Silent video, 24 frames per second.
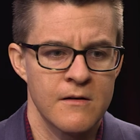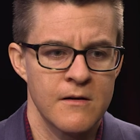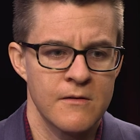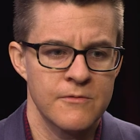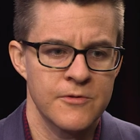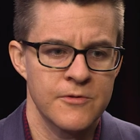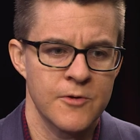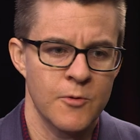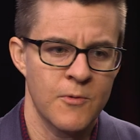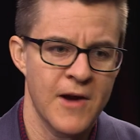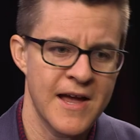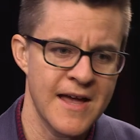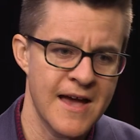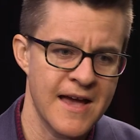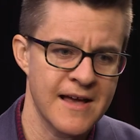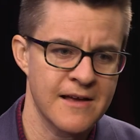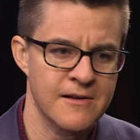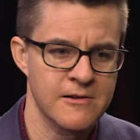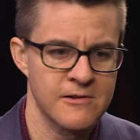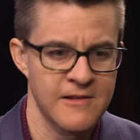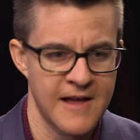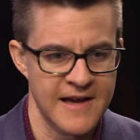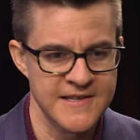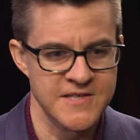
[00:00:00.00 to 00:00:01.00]
the way I
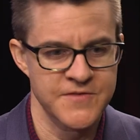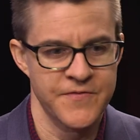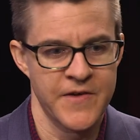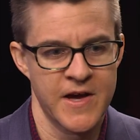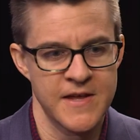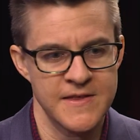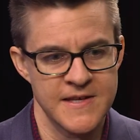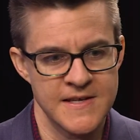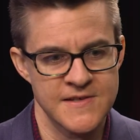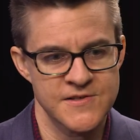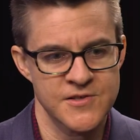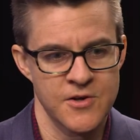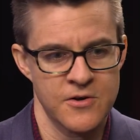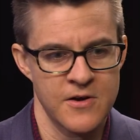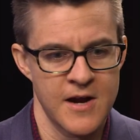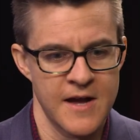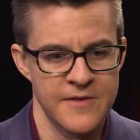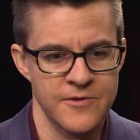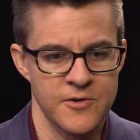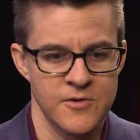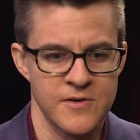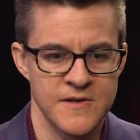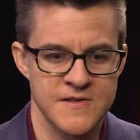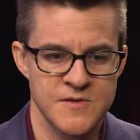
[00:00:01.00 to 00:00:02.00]
classify these are
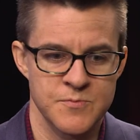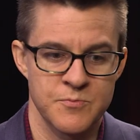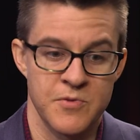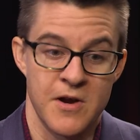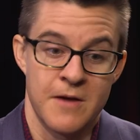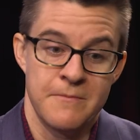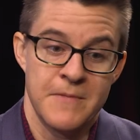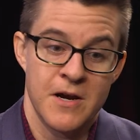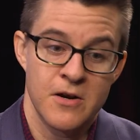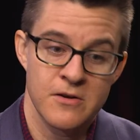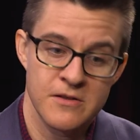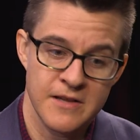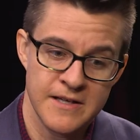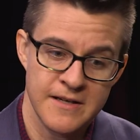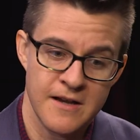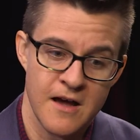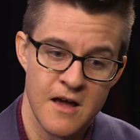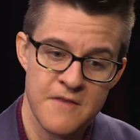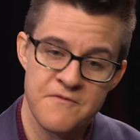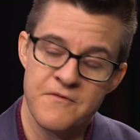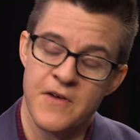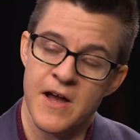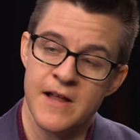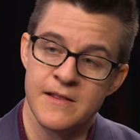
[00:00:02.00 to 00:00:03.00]
either as primarily
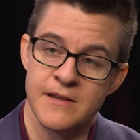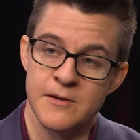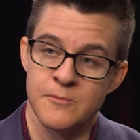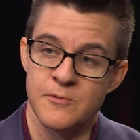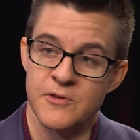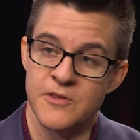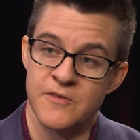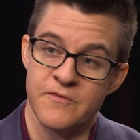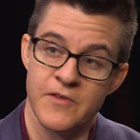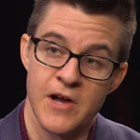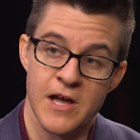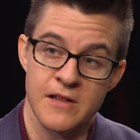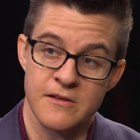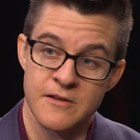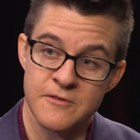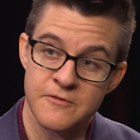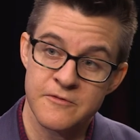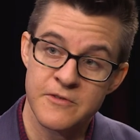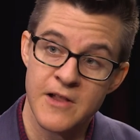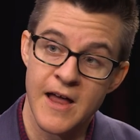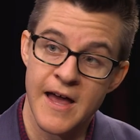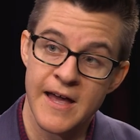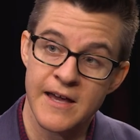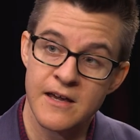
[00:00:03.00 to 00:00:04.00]
nonviolent with a violent
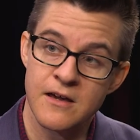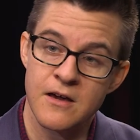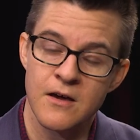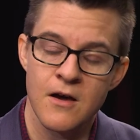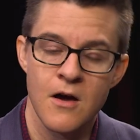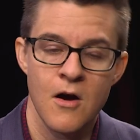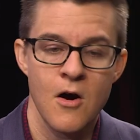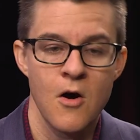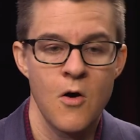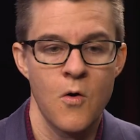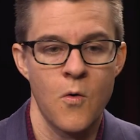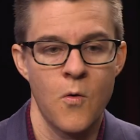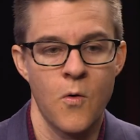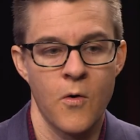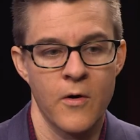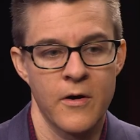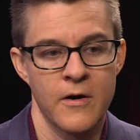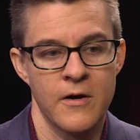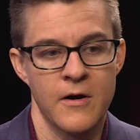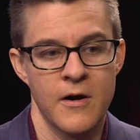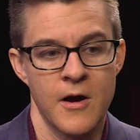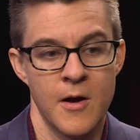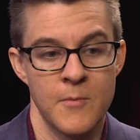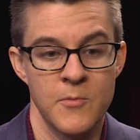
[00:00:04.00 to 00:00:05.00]
flank
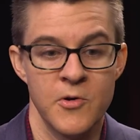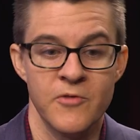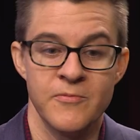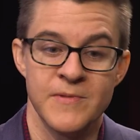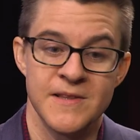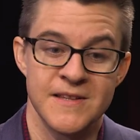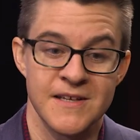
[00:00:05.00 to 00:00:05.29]
or a movement